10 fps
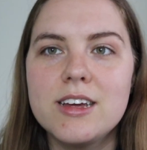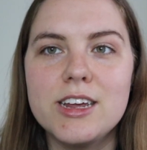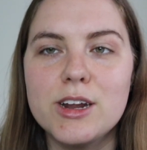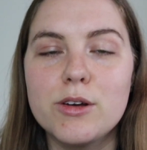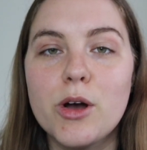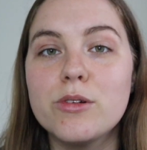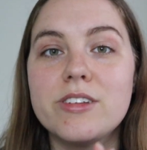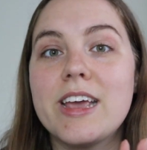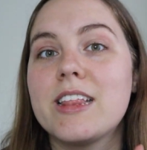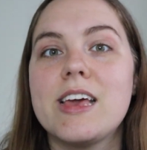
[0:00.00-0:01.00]
you know, go
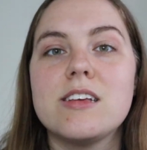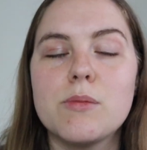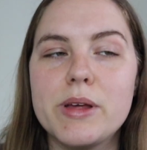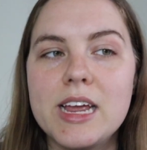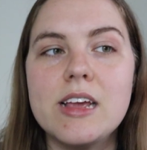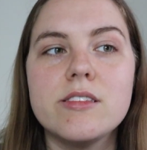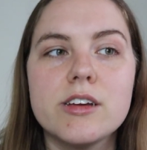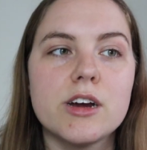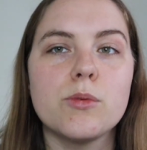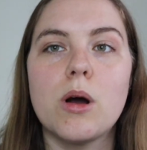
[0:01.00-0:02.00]
take things a bit
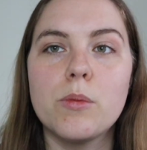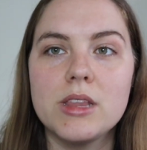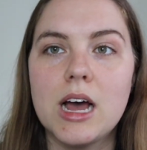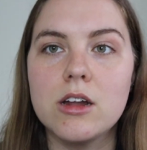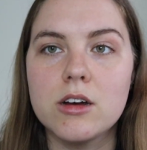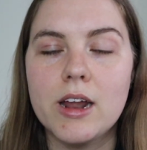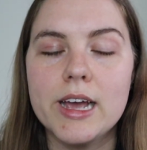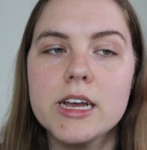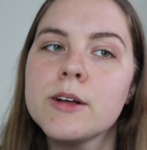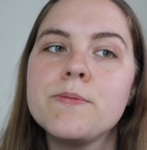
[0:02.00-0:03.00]
easier, what would that look
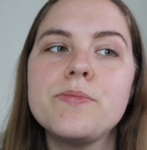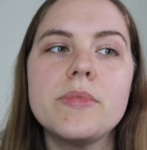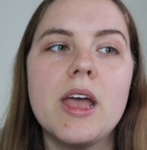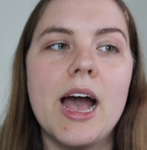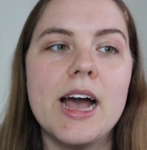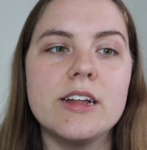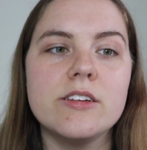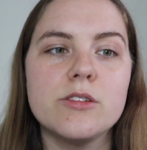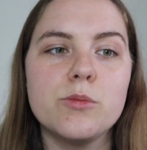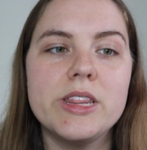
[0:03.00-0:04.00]
like?
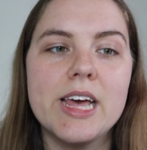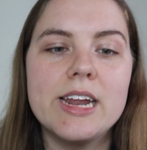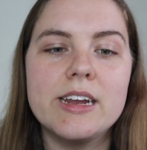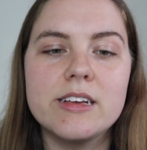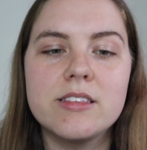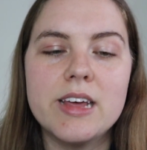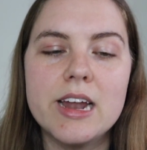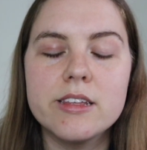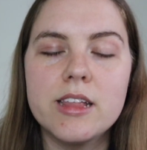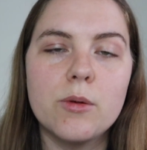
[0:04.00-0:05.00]
And we then
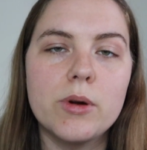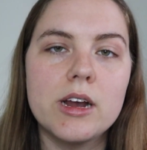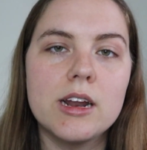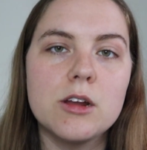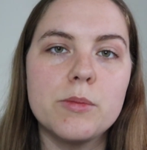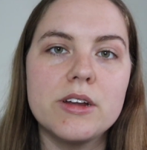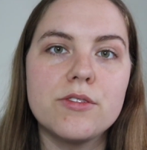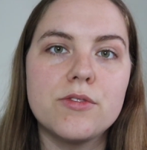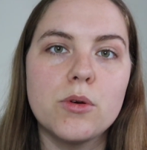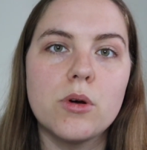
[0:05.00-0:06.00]
extended that work a little
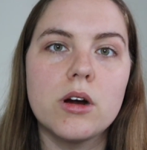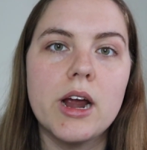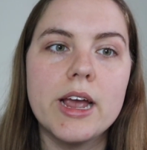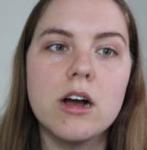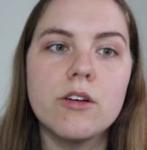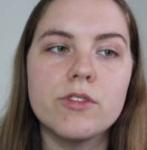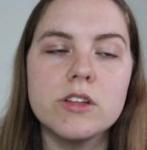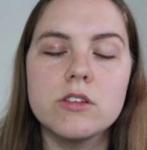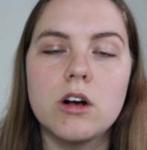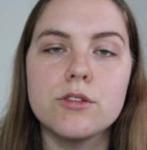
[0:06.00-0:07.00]
bit for a
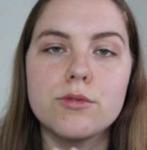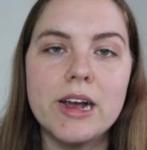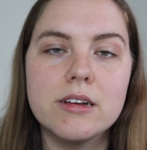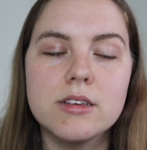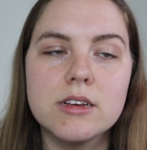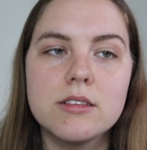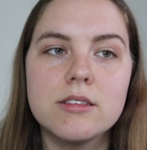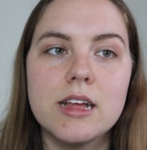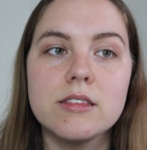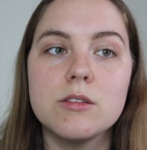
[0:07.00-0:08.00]
conference called
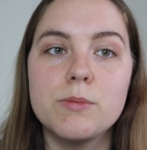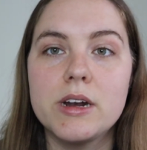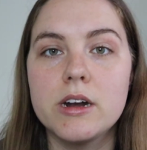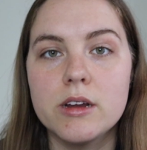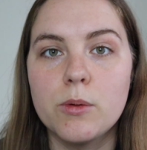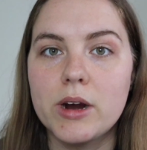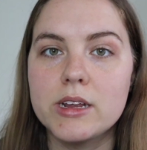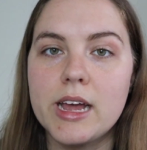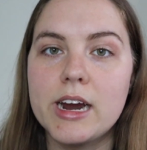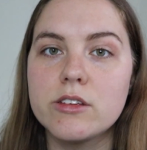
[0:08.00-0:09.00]
RecSys and submitted a
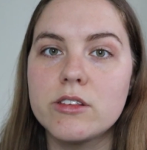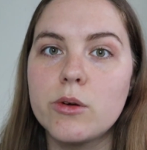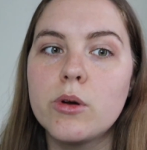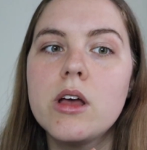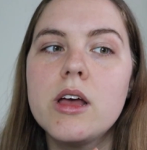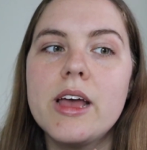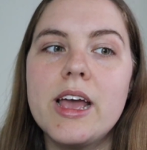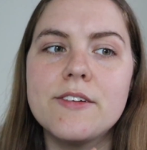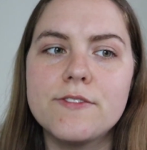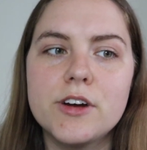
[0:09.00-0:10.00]
work there. So
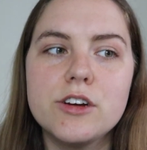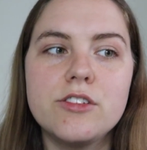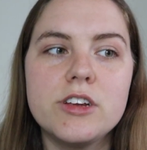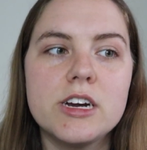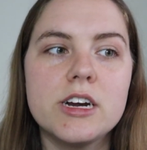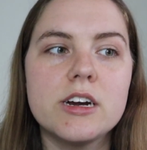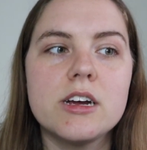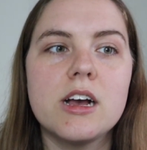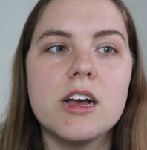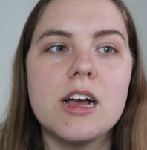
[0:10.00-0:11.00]
in first
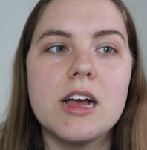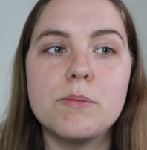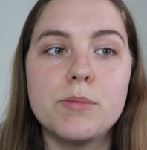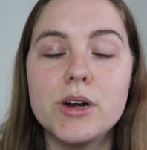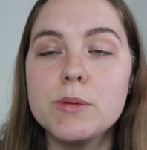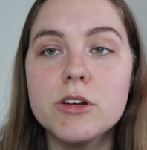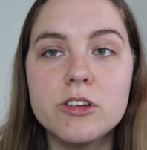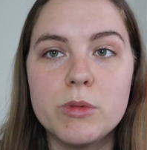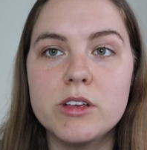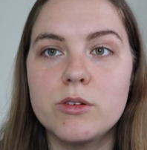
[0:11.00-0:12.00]
year, pretty
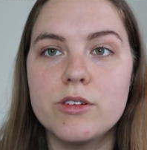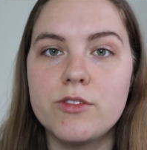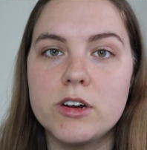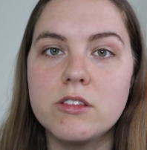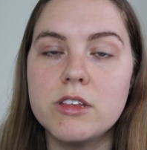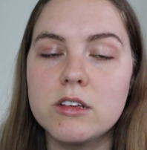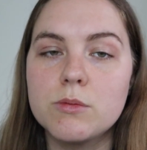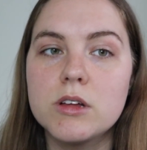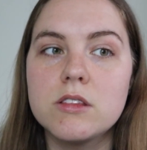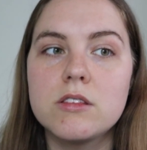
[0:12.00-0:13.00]
much in my sort of first
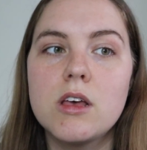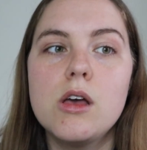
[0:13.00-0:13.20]
six months,